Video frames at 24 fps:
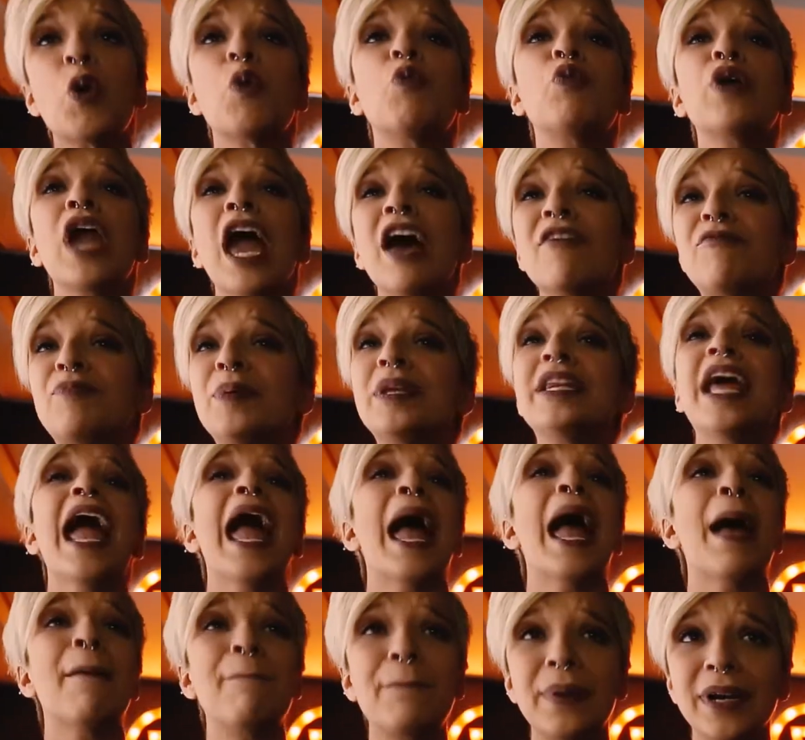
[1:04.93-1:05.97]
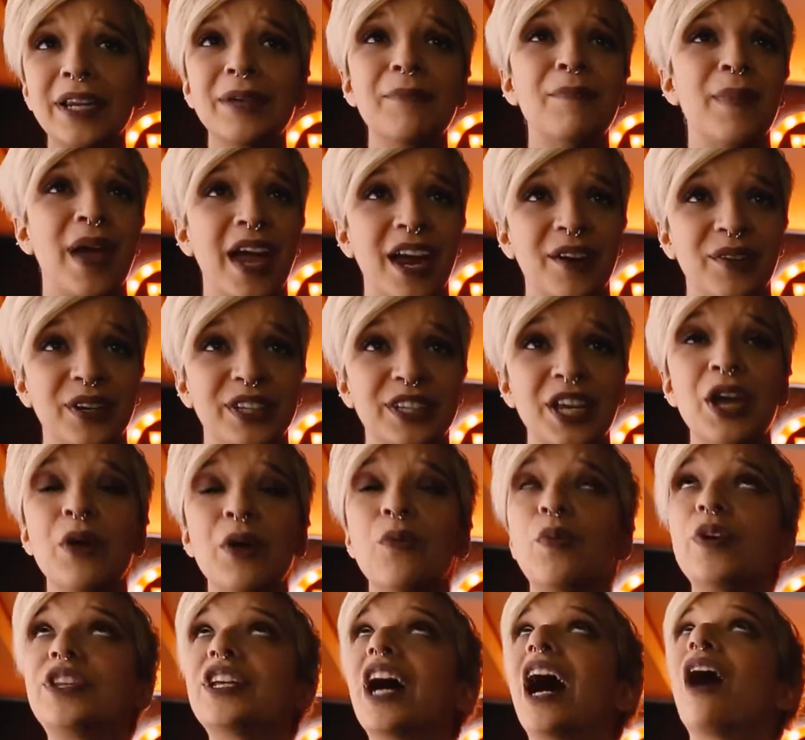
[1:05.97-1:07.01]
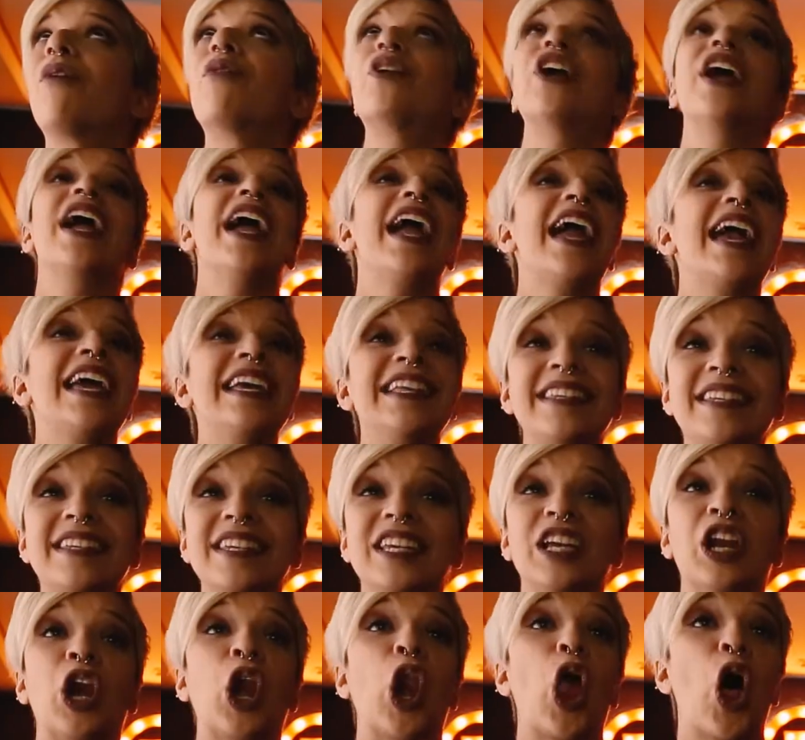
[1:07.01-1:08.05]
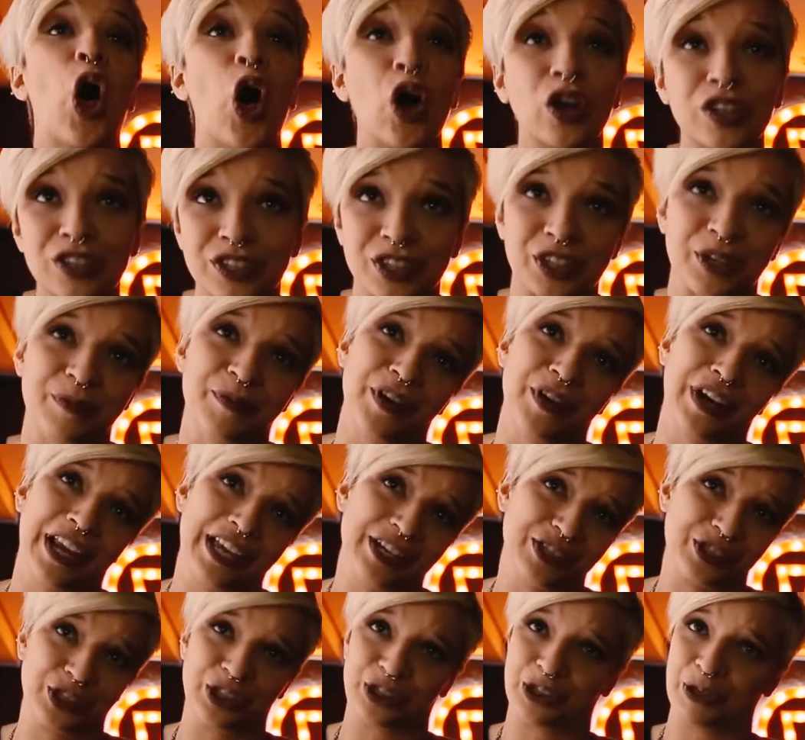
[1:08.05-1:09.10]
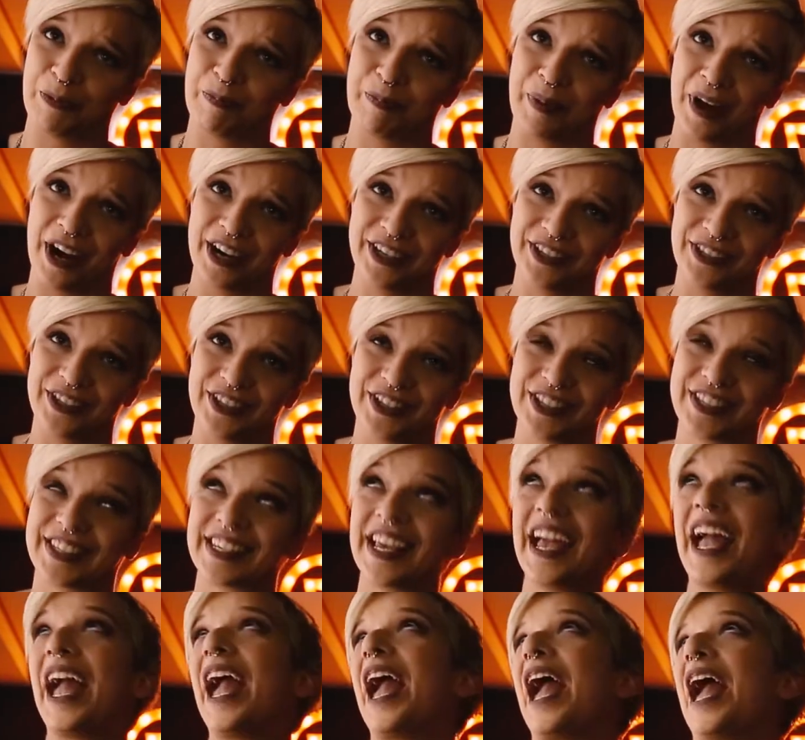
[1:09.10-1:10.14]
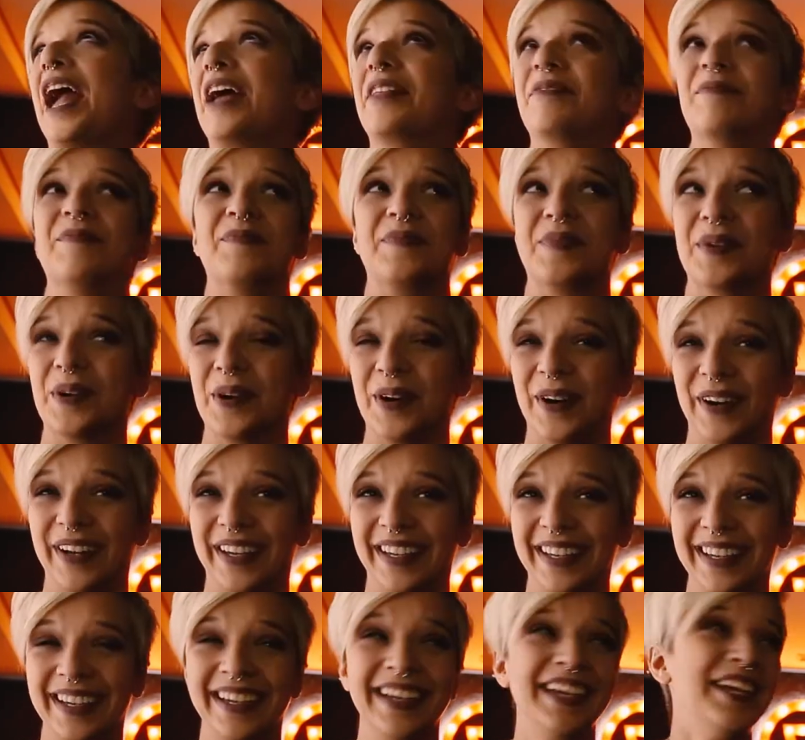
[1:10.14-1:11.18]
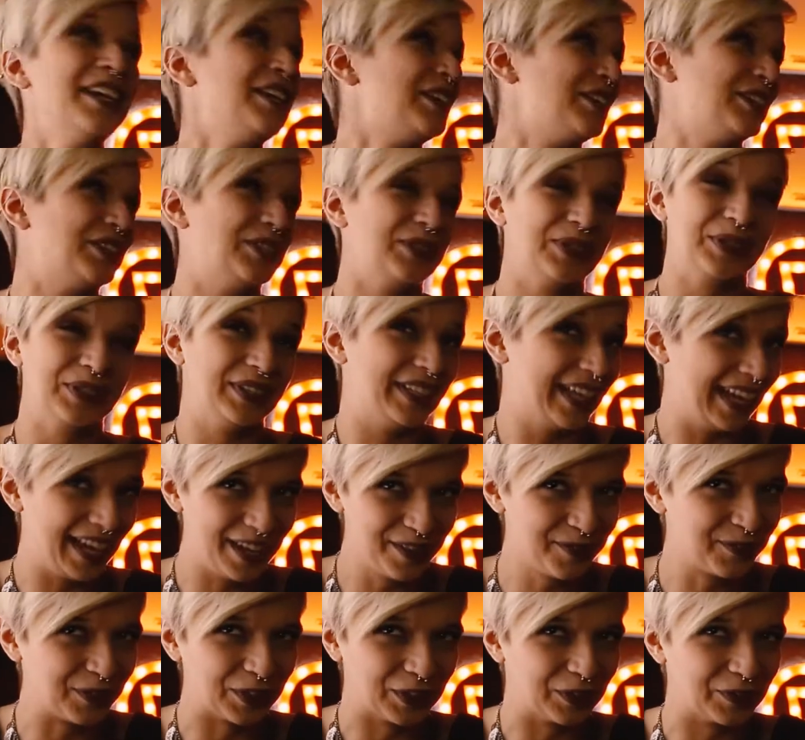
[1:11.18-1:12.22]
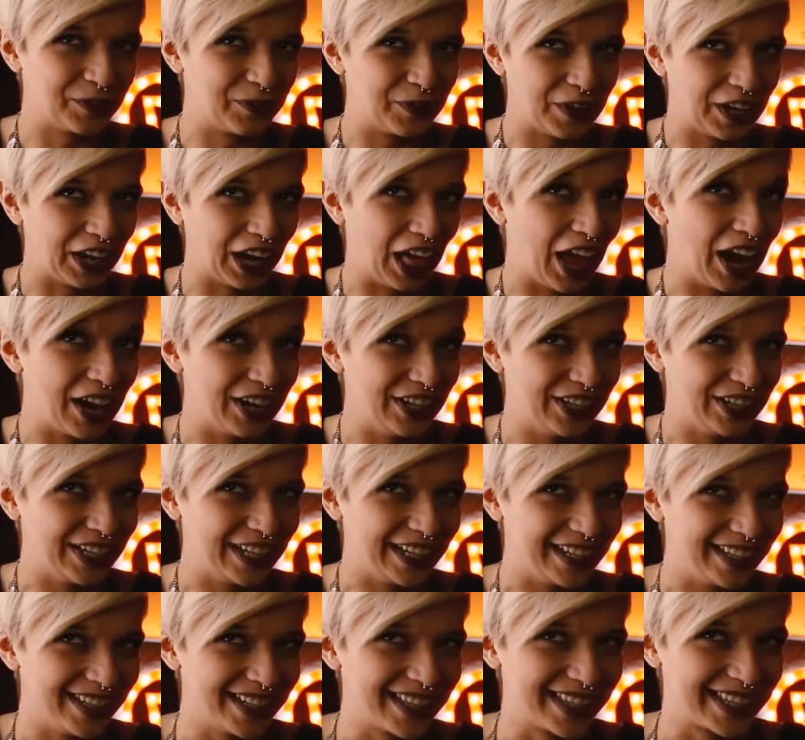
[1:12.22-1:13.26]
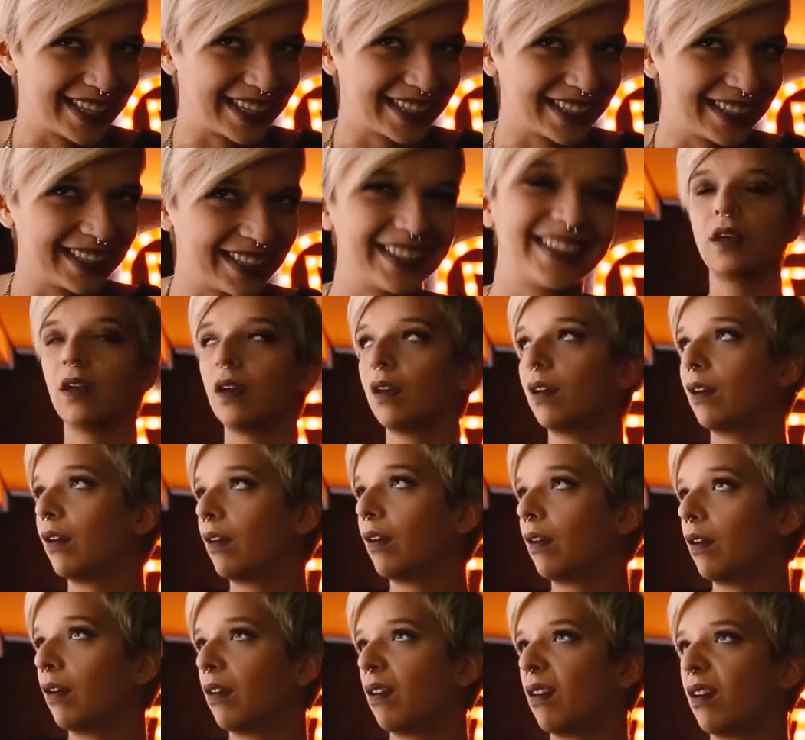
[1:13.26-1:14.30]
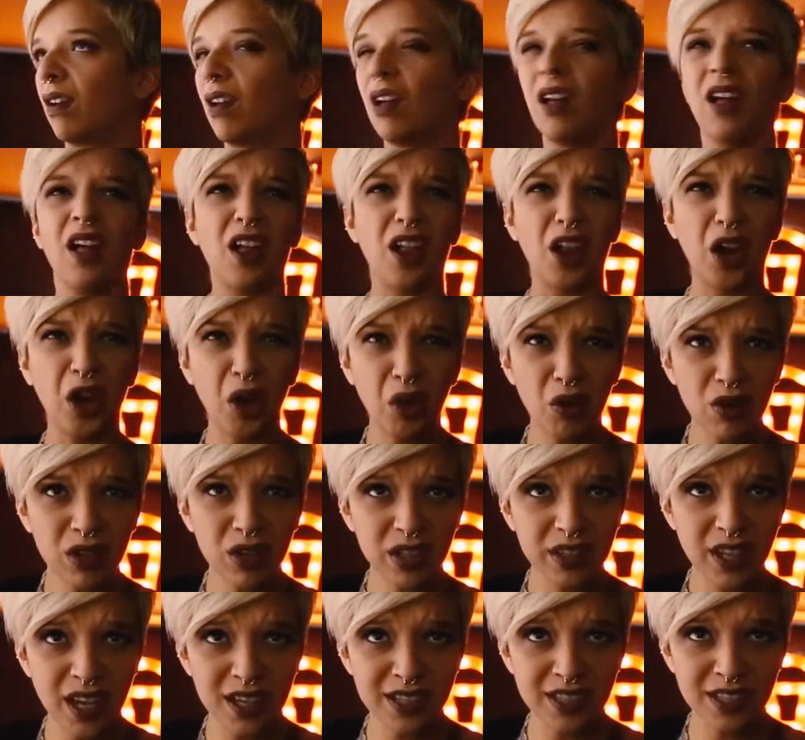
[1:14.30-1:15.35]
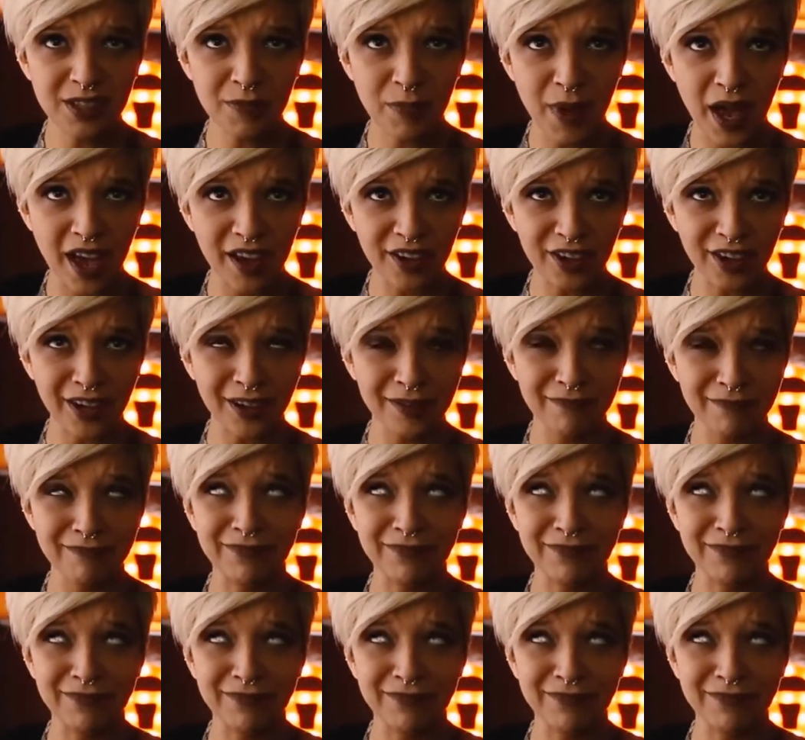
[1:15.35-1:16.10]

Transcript: We have been happily married with our 80 long term relationship partners, and boy, do they fulfill our needs. Look doesn't matter?